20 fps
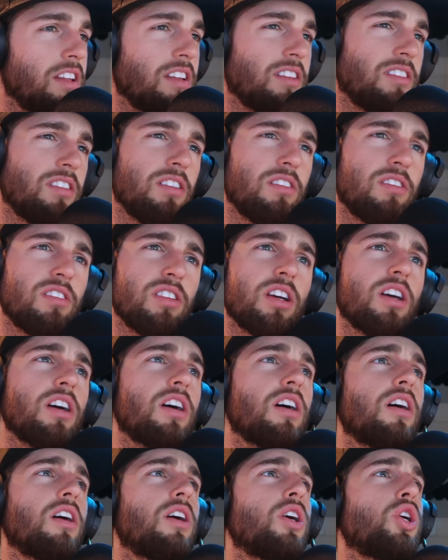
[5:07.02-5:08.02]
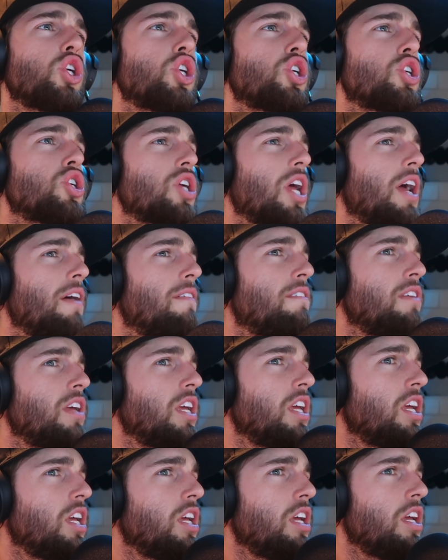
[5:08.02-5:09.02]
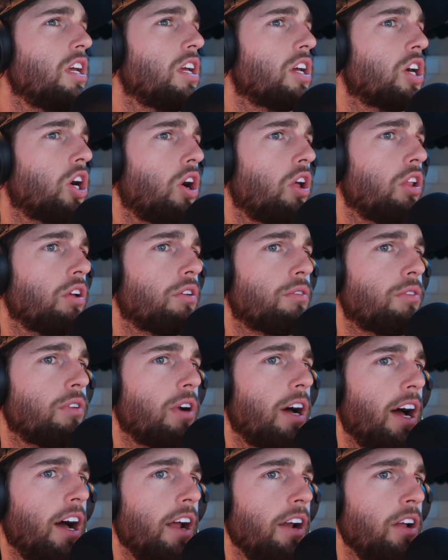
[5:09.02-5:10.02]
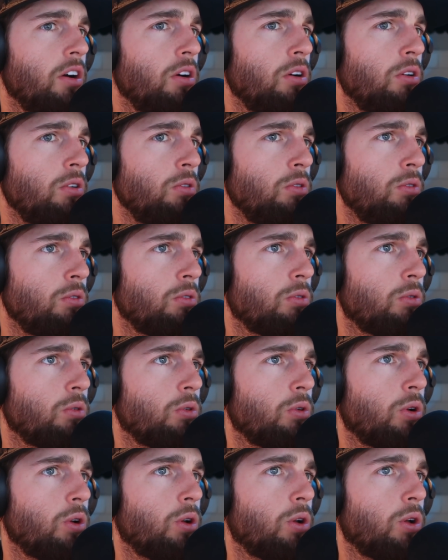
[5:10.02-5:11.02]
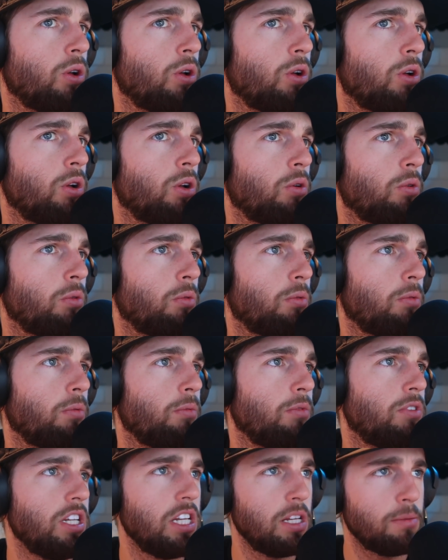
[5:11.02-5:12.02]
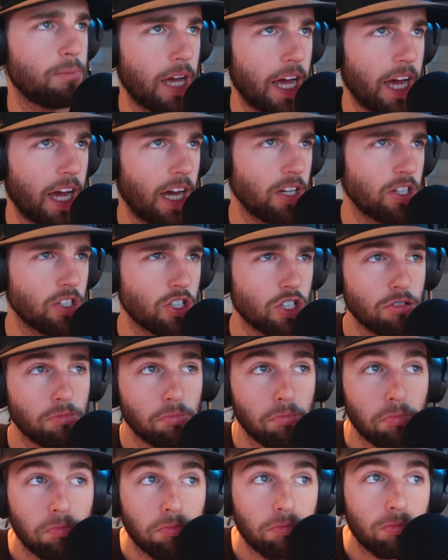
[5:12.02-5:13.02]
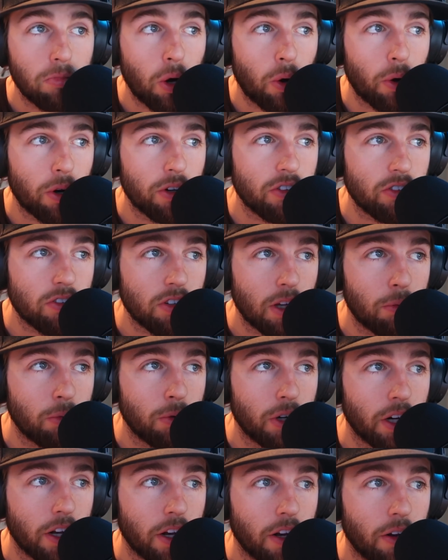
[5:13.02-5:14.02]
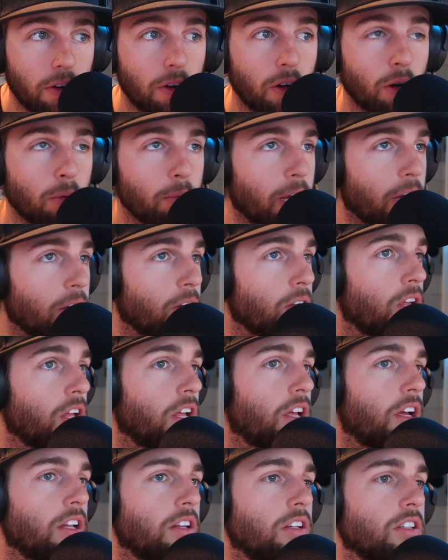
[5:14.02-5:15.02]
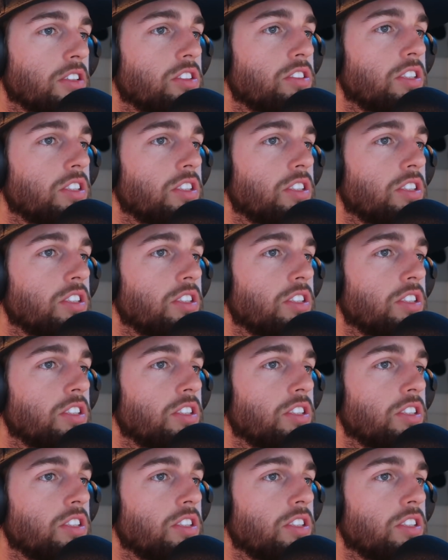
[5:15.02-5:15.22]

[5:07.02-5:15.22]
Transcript: This is a Chevy Colorado debadged, or is this something weird I don't know about? Looks